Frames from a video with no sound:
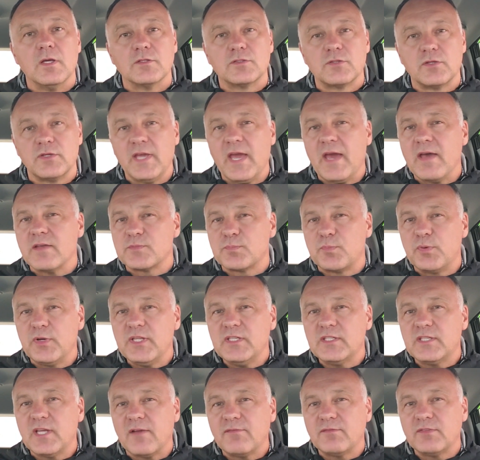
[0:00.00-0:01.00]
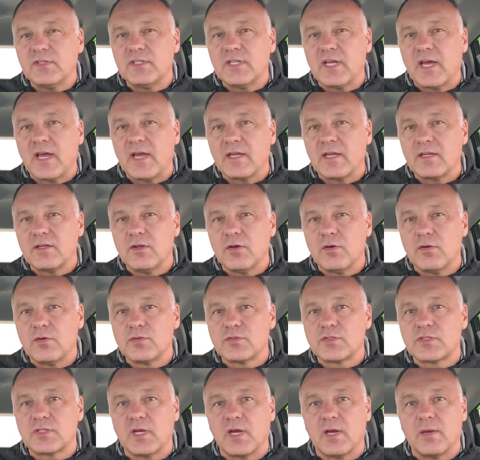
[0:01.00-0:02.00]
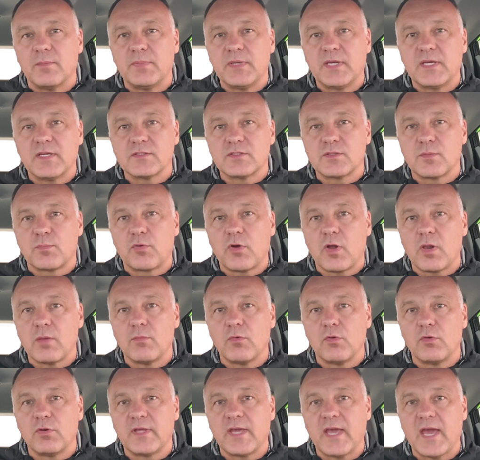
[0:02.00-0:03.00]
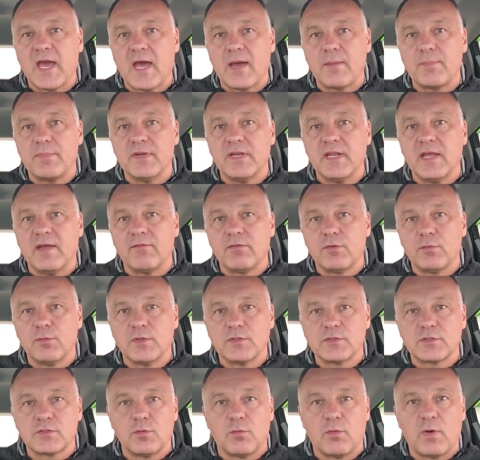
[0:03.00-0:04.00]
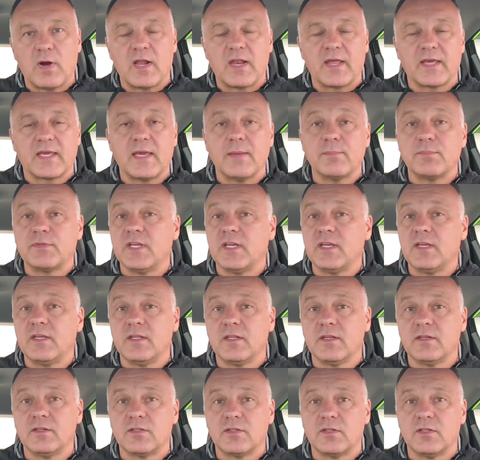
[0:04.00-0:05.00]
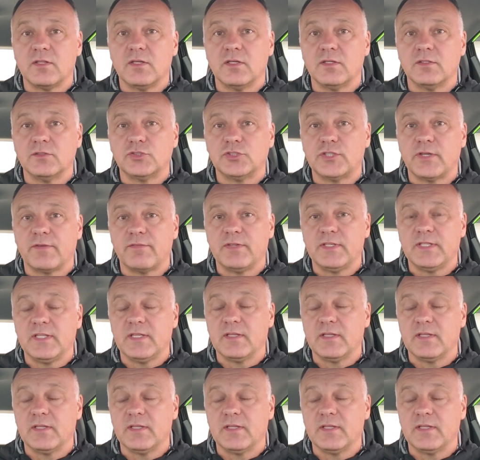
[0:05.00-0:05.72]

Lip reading: So yeah, it's pretty tough to diagnose because the problem only happened every once in a while. I kept taking it to the Chevy